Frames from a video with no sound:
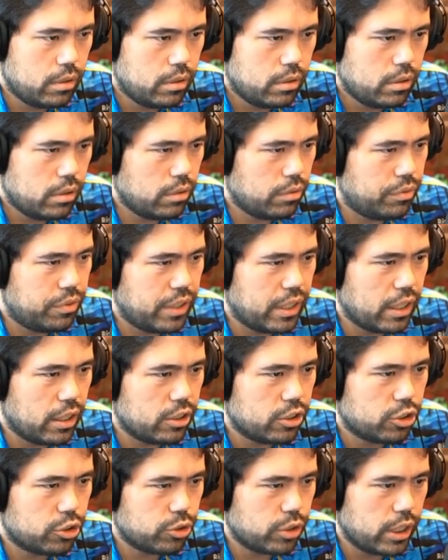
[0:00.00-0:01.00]
Okay. Very
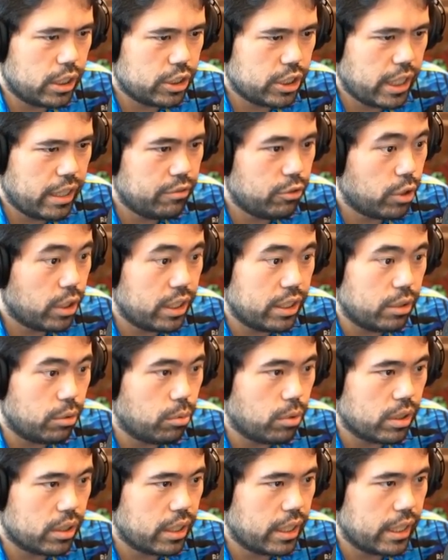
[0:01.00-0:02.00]
strange. I have no idea
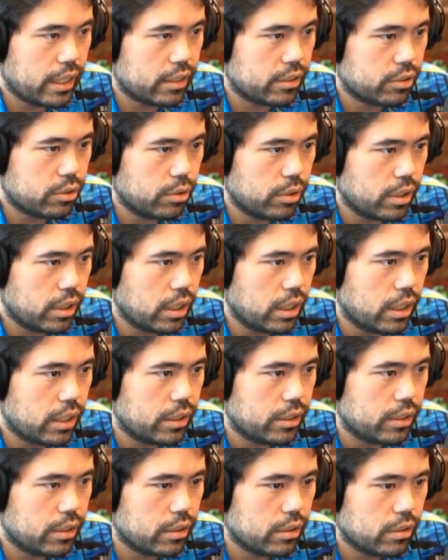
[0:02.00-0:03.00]
what the heck is going on
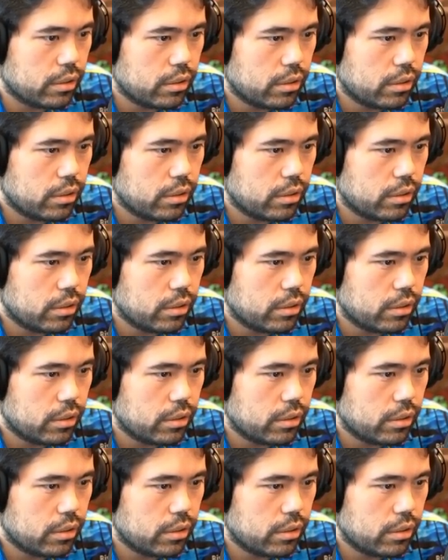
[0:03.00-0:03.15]
here.